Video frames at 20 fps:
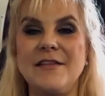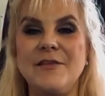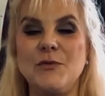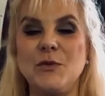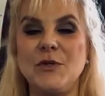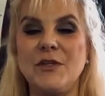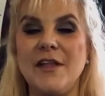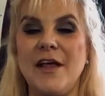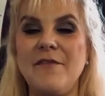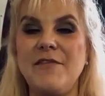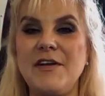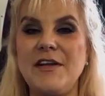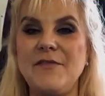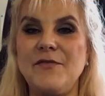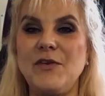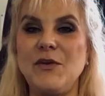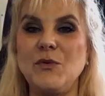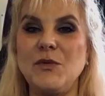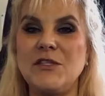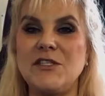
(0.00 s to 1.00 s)
Would love it
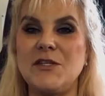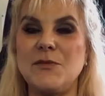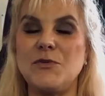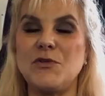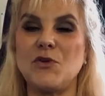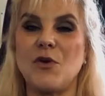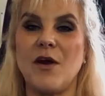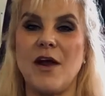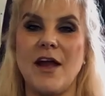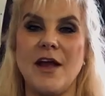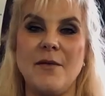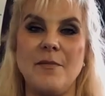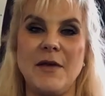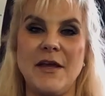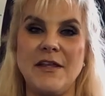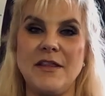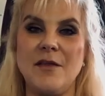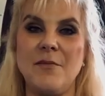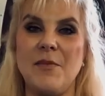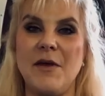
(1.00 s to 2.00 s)
if you would subscribe,
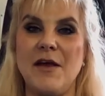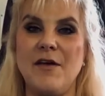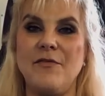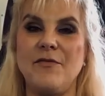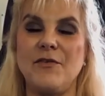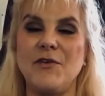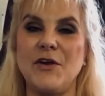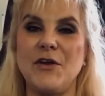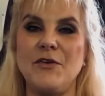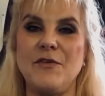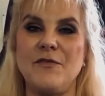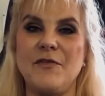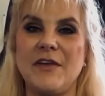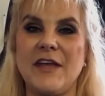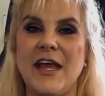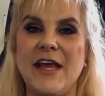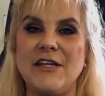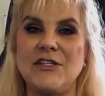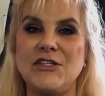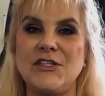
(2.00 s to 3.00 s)
hit the bell for
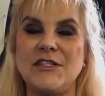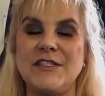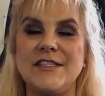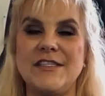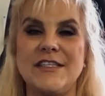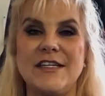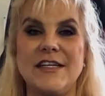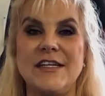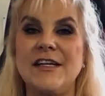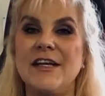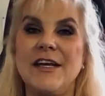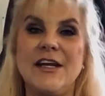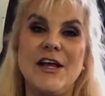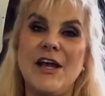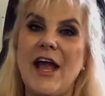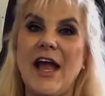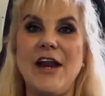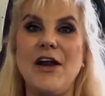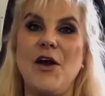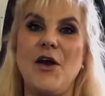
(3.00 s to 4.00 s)
notifications and
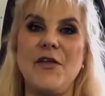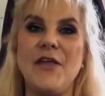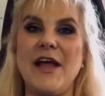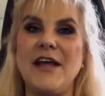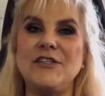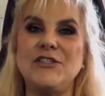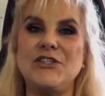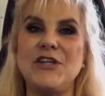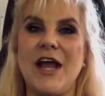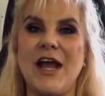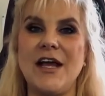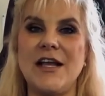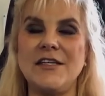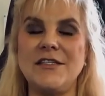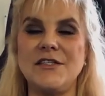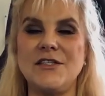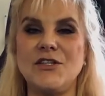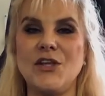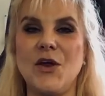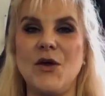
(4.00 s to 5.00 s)
all that
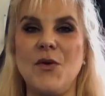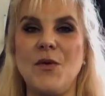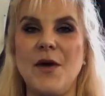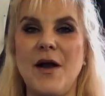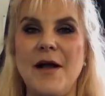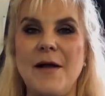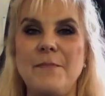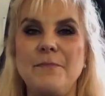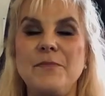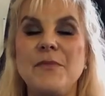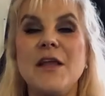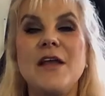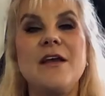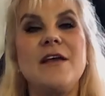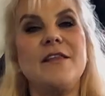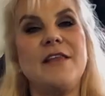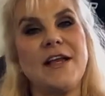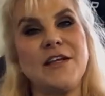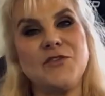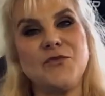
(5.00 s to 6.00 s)
jazz. So
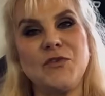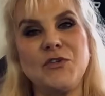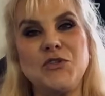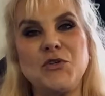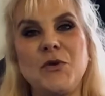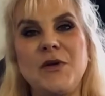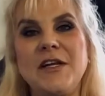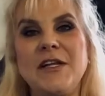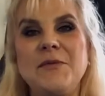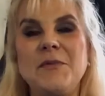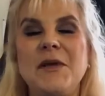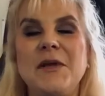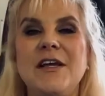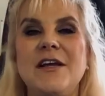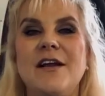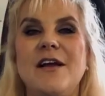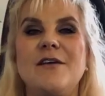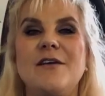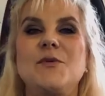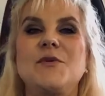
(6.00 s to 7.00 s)
thanks for joining me,
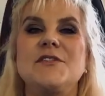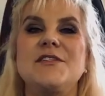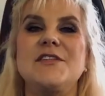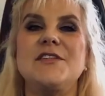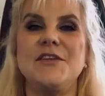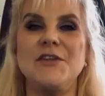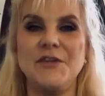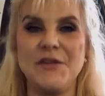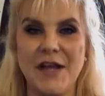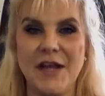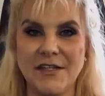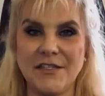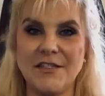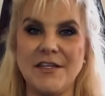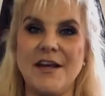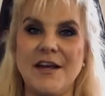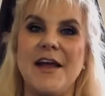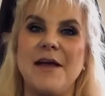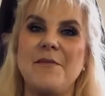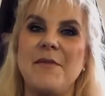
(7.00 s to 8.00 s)
and I will see you next
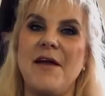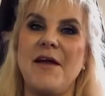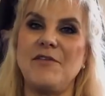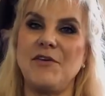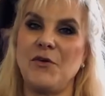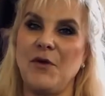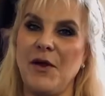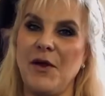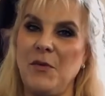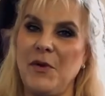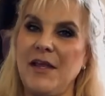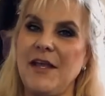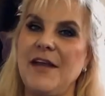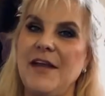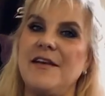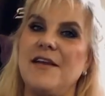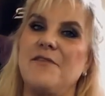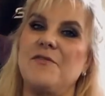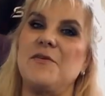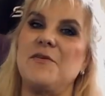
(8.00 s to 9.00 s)
time. Have a great
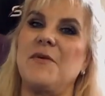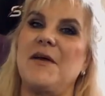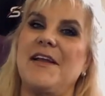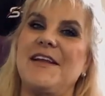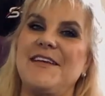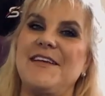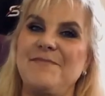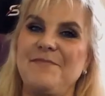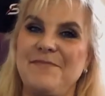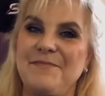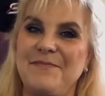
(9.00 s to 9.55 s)
weekend, everybody.